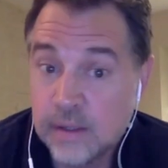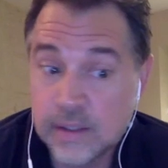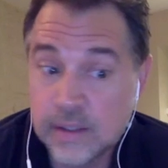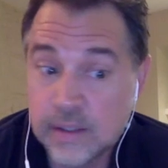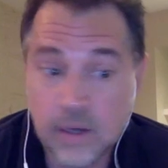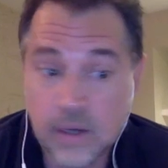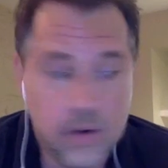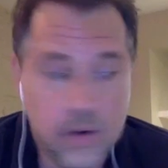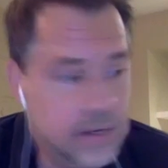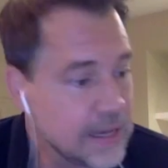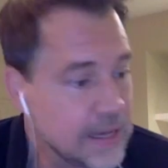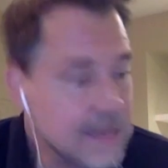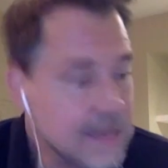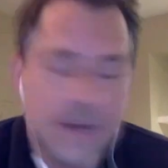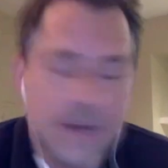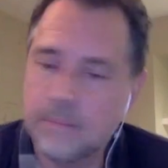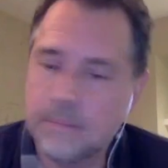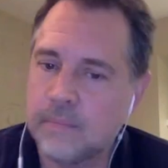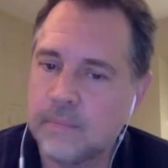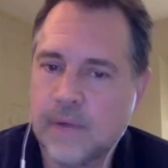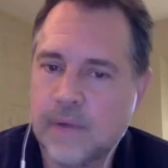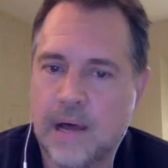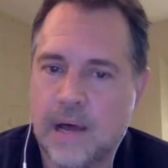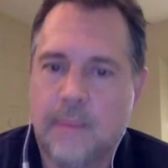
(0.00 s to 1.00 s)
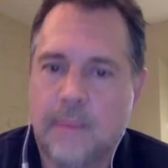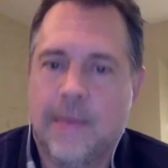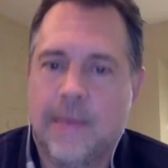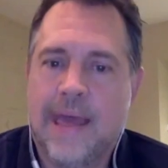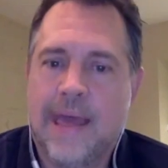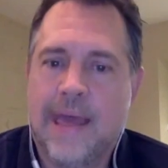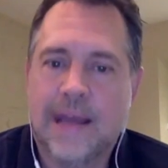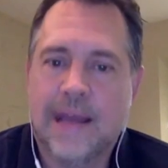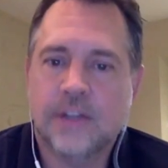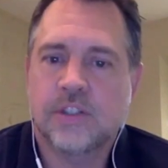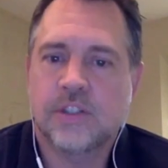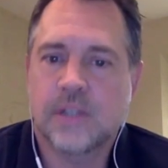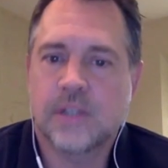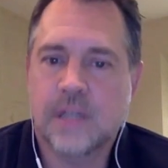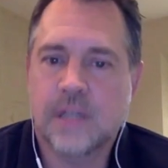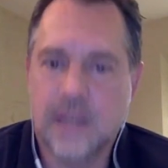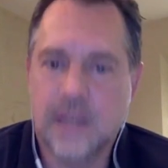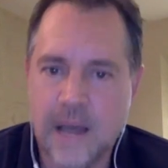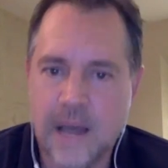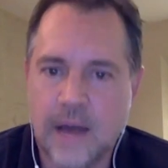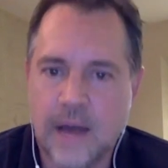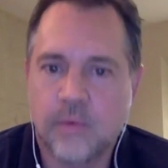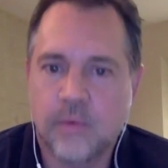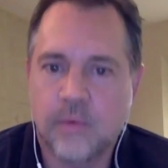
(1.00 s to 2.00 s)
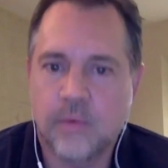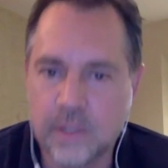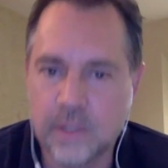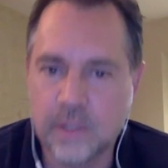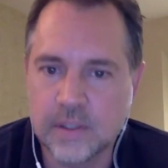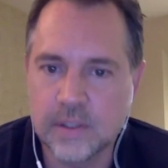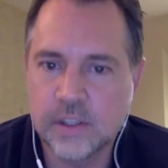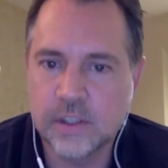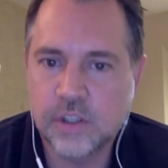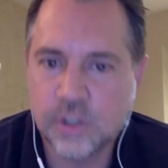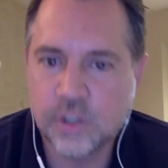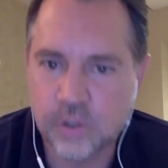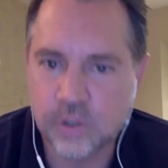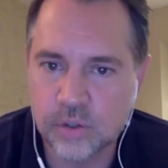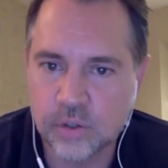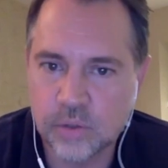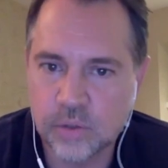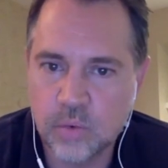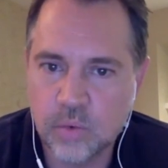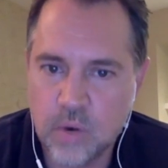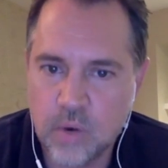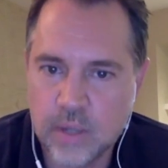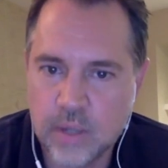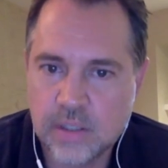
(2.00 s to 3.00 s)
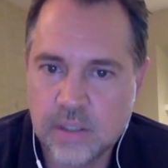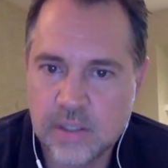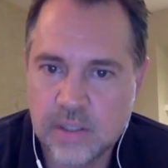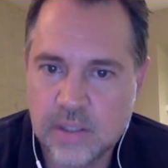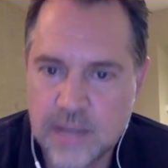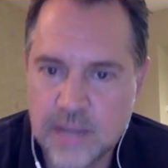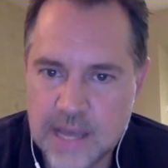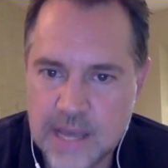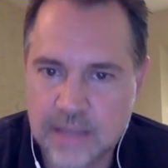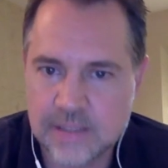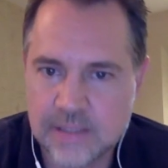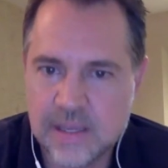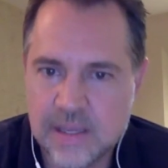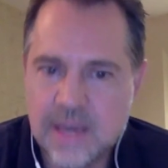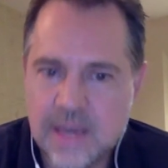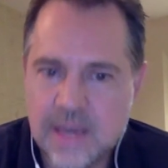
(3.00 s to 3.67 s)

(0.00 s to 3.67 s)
going, "Hey, I'm I'm actually not really sure what's next."